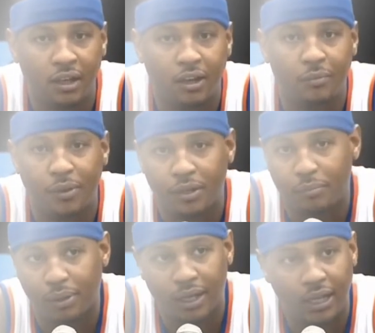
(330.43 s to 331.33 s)
up here
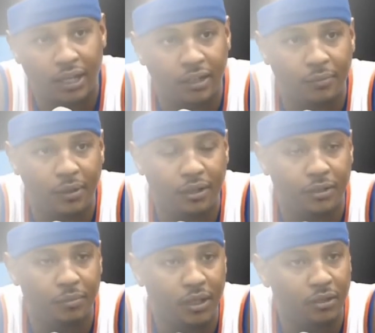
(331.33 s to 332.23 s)
playing, up here
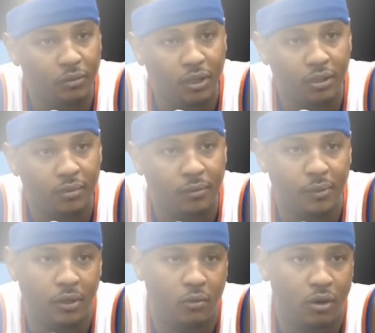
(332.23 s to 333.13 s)
competing with him, up
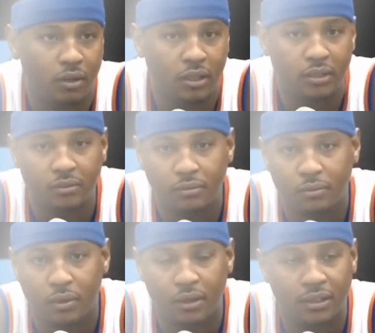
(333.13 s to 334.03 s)
here working,
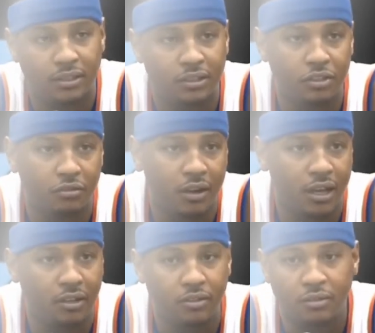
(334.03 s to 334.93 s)
whether it's in the
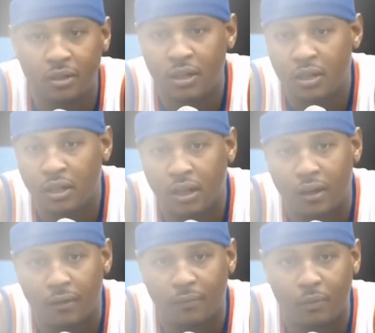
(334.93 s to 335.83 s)
triangle,
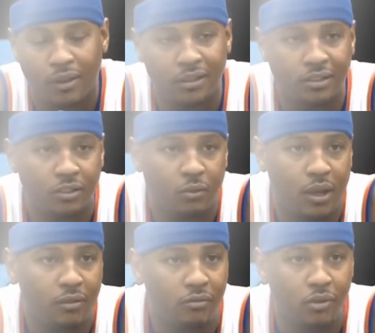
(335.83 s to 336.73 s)
whether it's in the
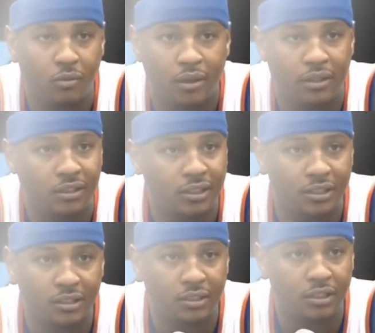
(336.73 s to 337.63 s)
weight room, whether it's
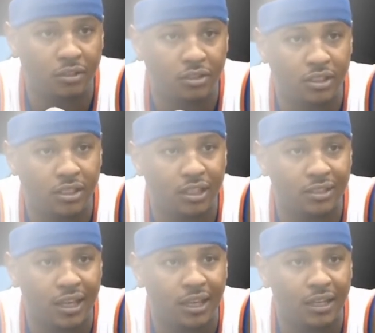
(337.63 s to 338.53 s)
just, you know, just
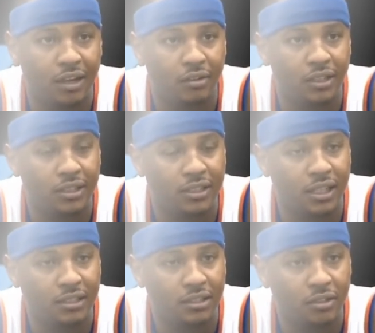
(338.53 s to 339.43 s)
us hanging out, getting a
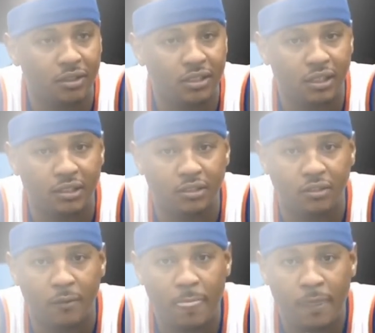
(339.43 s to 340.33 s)
chance to know each other.
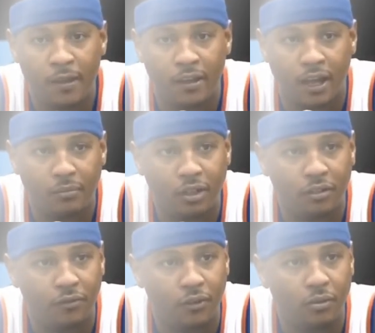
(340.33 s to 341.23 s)
So I'm
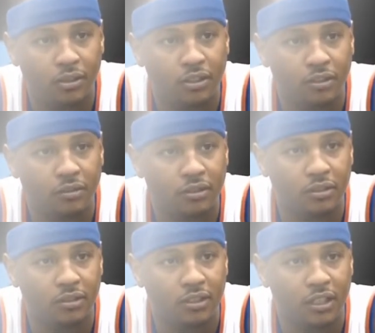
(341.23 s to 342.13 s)
looking forward
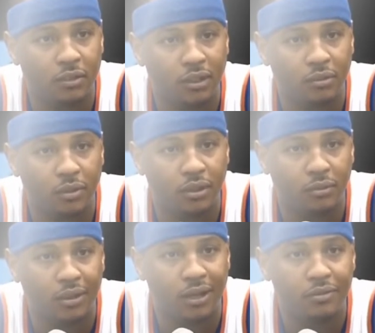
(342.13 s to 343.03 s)
to seeing
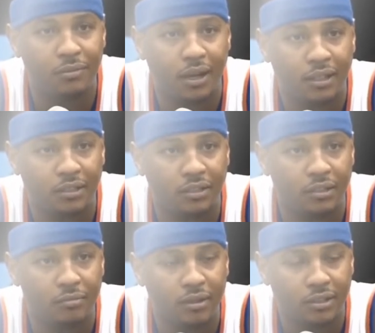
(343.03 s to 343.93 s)
what everybody is
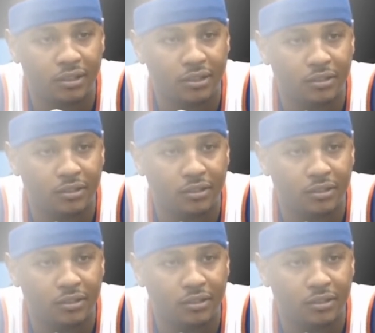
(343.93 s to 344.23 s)
going to bring to